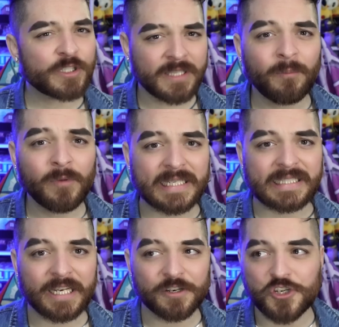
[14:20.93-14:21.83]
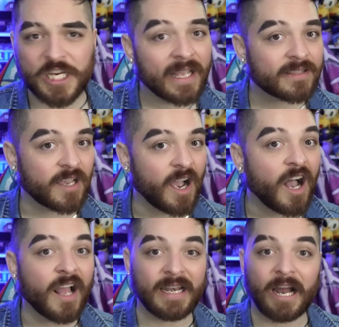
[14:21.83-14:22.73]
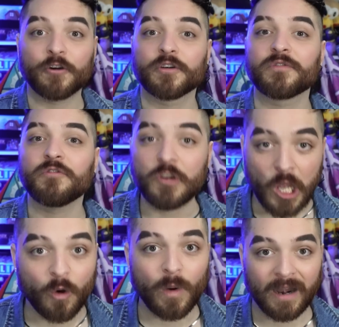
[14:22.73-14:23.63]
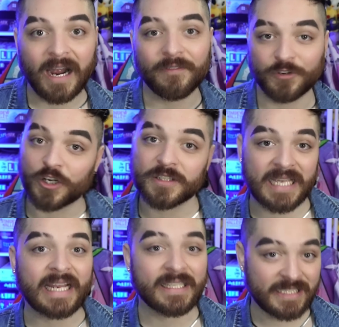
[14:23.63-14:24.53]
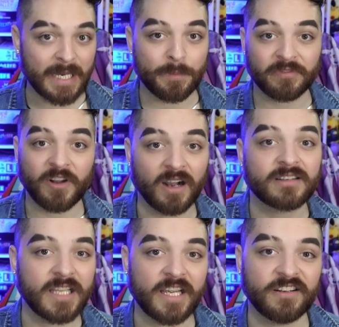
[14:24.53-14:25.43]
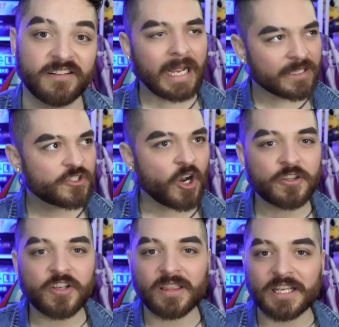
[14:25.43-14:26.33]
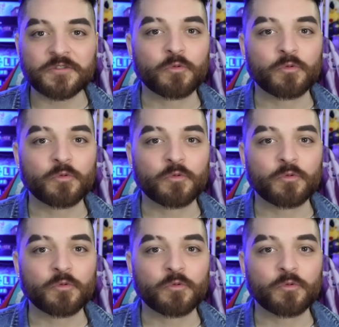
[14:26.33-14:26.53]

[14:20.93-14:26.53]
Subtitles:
some reason, she gets hot out of nowhere after her second sip of cocktail, and starts on this